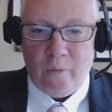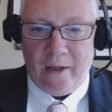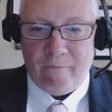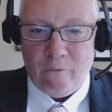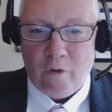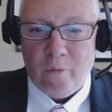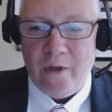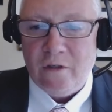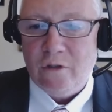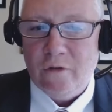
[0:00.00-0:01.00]
wait 4
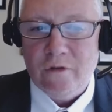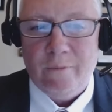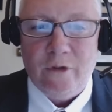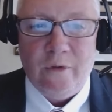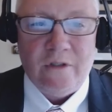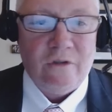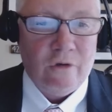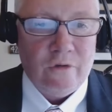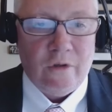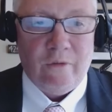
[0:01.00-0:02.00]
weeks usually between
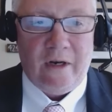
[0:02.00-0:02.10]
surgery and